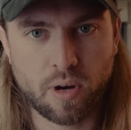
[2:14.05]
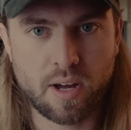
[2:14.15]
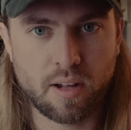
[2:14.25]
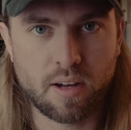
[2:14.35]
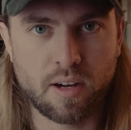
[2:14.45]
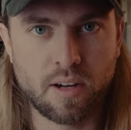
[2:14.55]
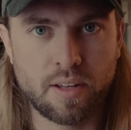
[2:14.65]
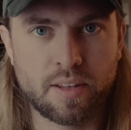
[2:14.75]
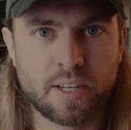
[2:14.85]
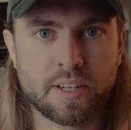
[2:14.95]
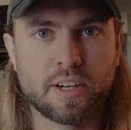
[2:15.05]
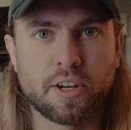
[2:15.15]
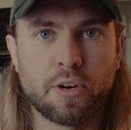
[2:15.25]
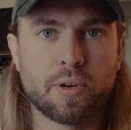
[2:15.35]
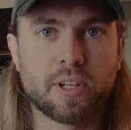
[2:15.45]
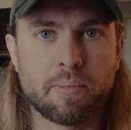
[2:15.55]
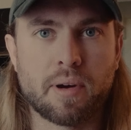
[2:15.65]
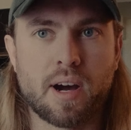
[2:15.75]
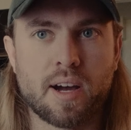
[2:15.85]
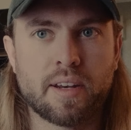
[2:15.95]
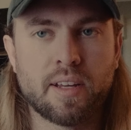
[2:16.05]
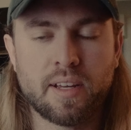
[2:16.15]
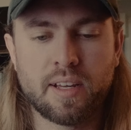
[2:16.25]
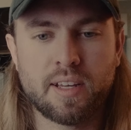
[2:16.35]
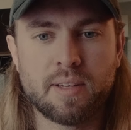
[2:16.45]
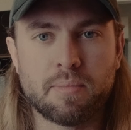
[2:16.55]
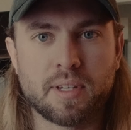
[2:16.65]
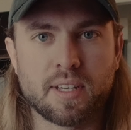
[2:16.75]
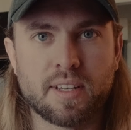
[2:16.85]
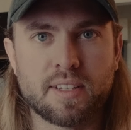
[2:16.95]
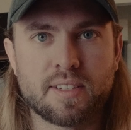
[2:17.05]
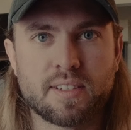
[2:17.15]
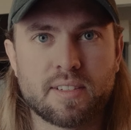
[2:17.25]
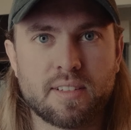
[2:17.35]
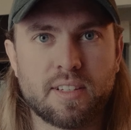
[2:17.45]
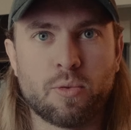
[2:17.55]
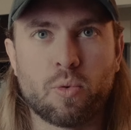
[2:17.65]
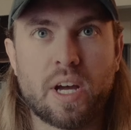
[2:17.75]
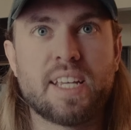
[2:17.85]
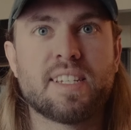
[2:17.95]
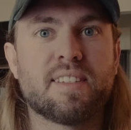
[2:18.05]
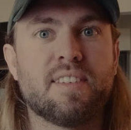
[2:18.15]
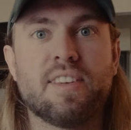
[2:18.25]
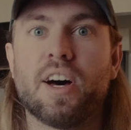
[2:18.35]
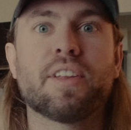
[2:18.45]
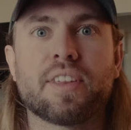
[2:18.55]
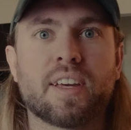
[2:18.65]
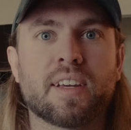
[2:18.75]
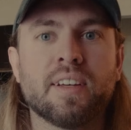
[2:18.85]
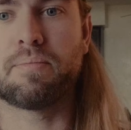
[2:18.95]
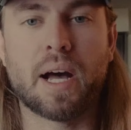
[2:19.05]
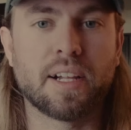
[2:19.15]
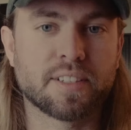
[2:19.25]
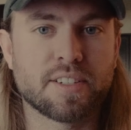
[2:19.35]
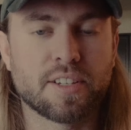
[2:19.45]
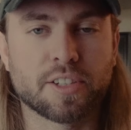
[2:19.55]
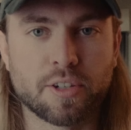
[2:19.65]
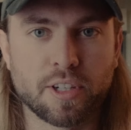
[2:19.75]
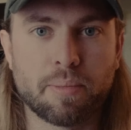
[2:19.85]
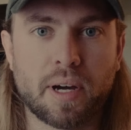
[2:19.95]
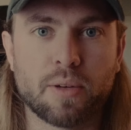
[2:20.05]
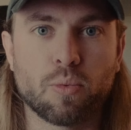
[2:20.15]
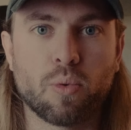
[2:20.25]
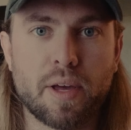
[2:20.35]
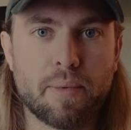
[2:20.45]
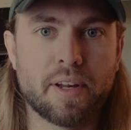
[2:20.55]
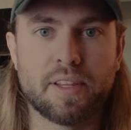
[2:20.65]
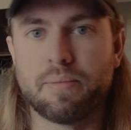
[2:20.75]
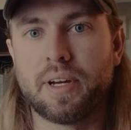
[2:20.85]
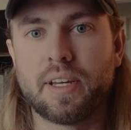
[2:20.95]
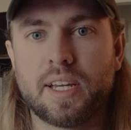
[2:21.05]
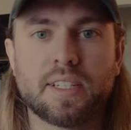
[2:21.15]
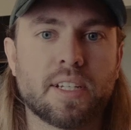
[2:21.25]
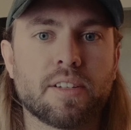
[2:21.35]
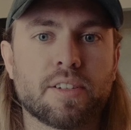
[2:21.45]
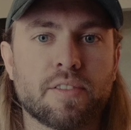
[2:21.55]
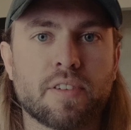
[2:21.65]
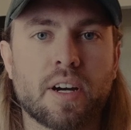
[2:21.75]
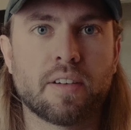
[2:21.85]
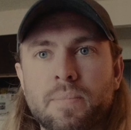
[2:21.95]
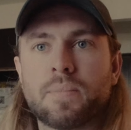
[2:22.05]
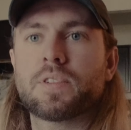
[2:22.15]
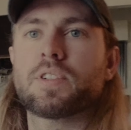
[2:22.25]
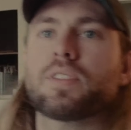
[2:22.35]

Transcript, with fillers: well on like a GorillaPod because it weighs nothing. Balances on the GorillaPod way better than my eighteen to thirty-five. It's